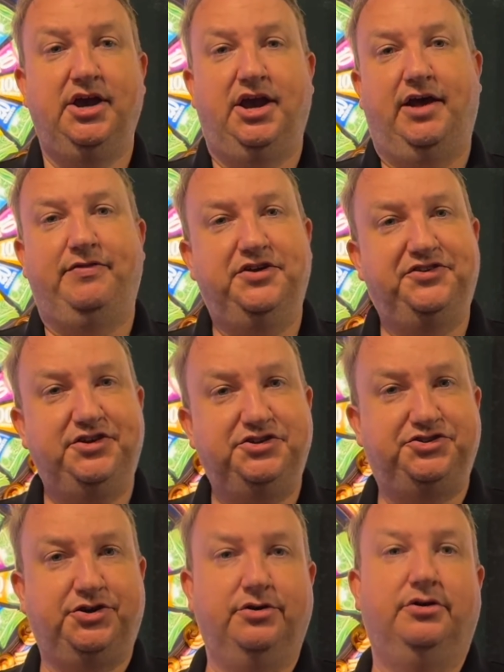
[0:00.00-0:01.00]
And this in
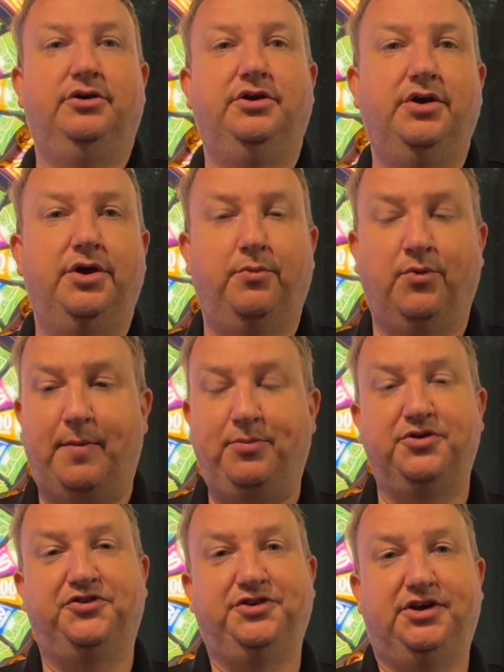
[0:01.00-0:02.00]
turn
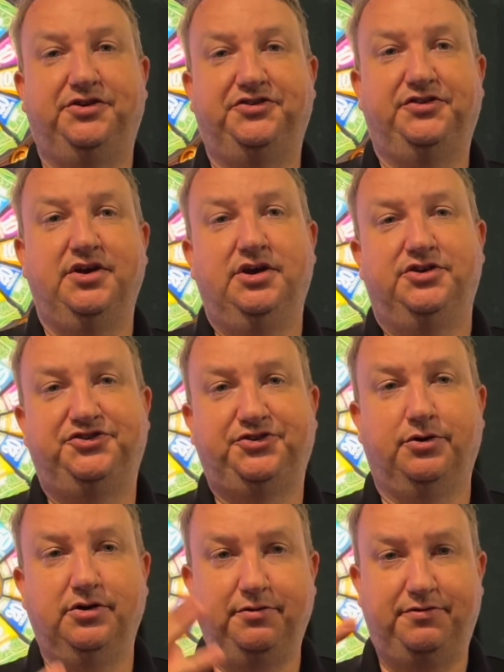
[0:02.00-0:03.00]
represents
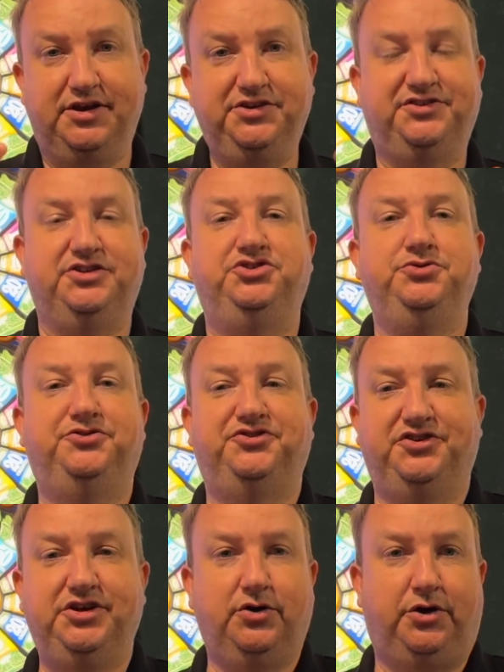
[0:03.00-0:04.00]
certain things that you
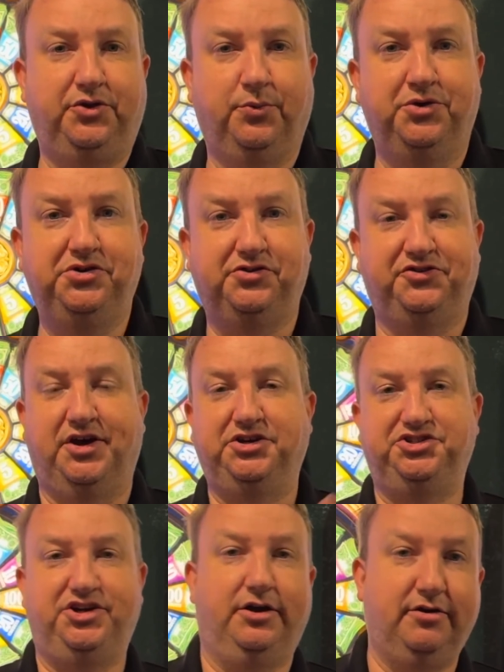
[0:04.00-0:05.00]
see on the reels, like
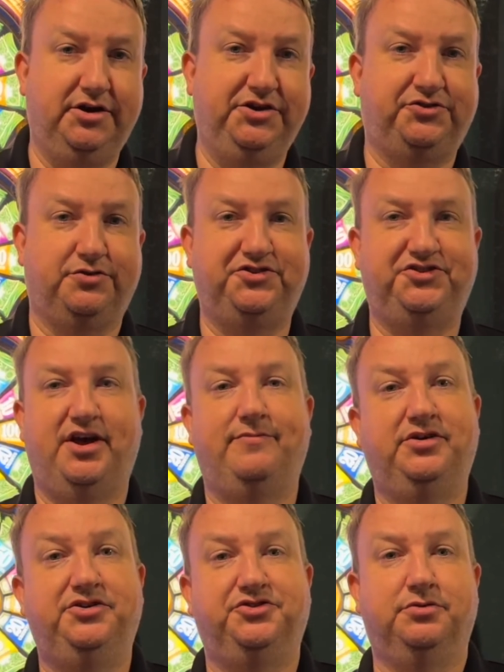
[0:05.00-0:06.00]
cherries or
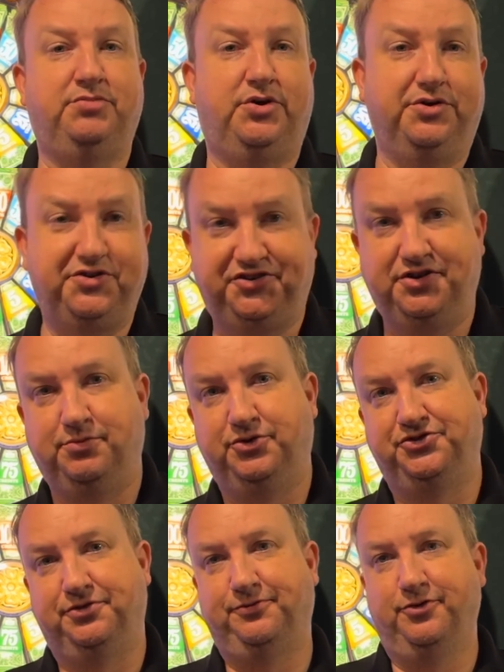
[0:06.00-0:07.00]
sevens or bonus
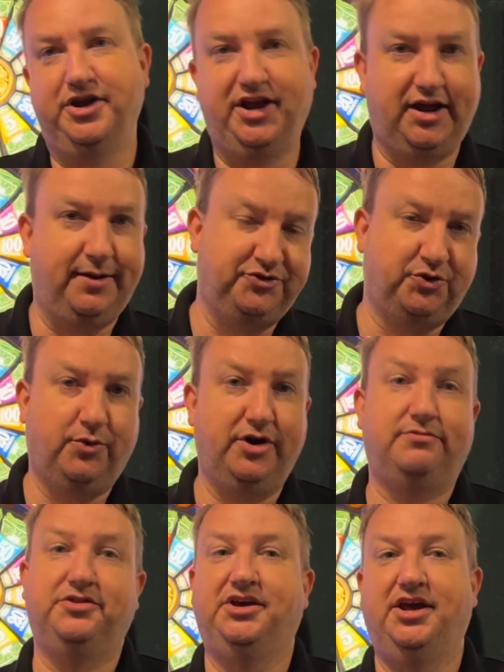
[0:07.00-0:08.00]
symbols or free games or
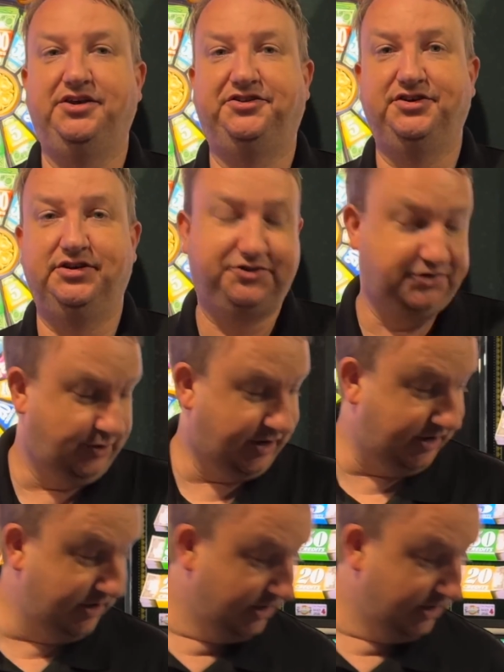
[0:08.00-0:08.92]
whatever the case is, okay?